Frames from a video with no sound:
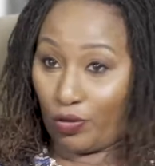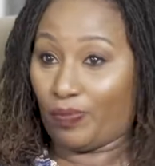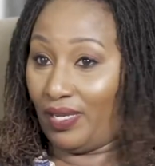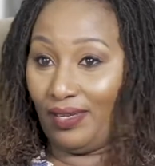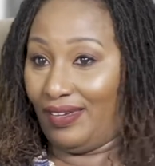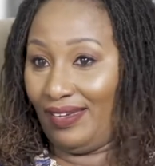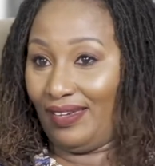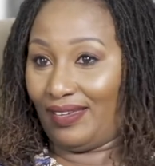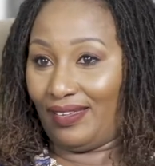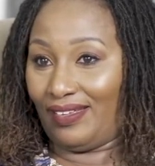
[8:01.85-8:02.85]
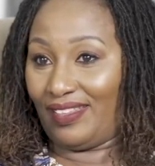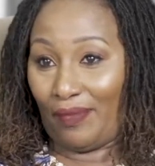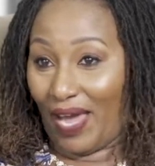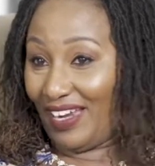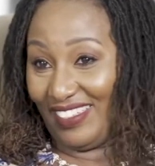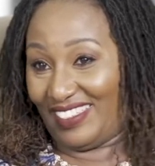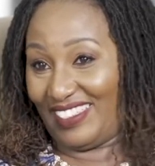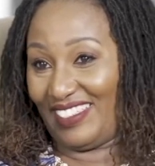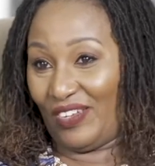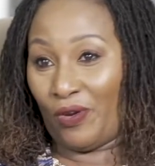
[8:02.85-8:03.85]
it could be uh, the
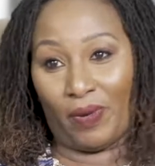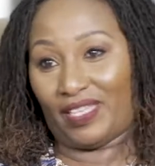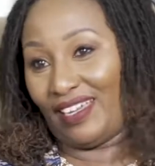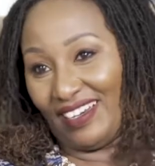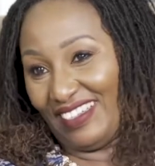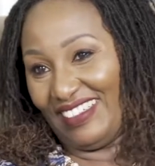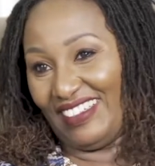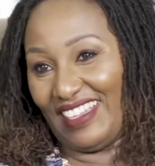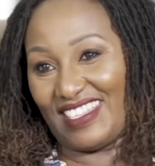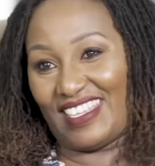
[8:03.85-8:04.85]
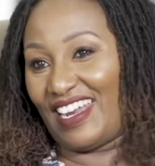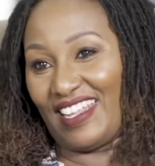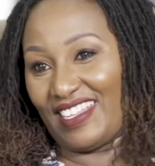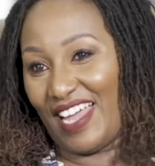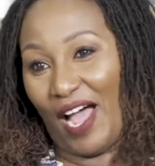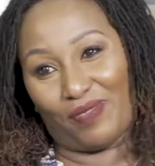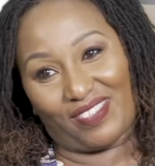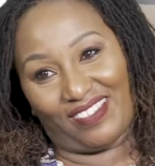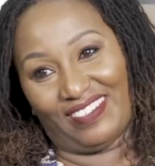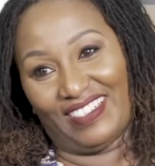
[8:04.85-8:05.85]
managers, mm. but they're they're seated at the top,
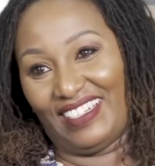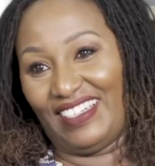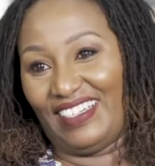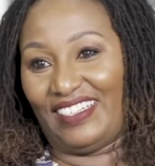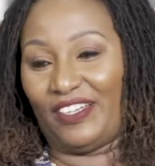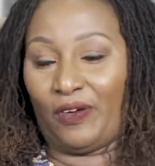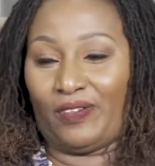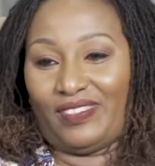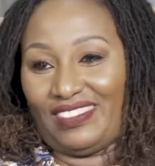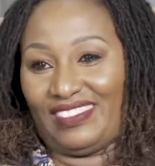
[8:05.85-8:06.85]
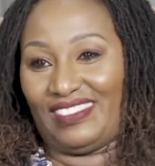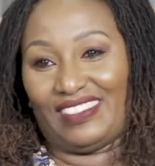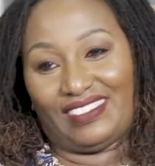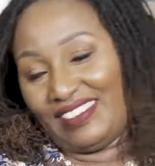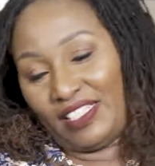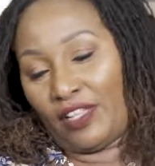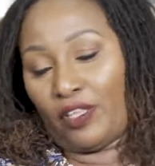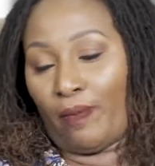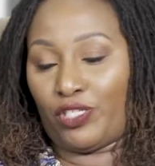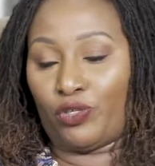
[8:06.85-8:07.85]
so you know, there's
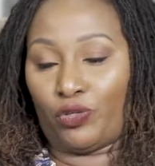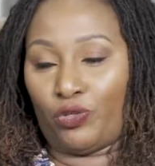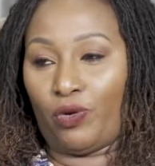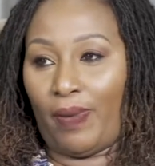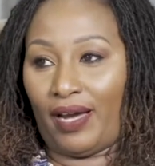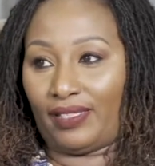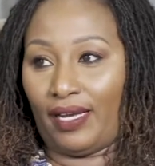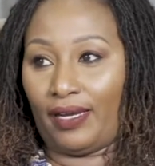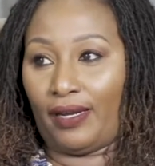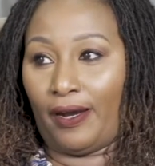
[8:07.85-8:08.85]
nothing much you could do about that.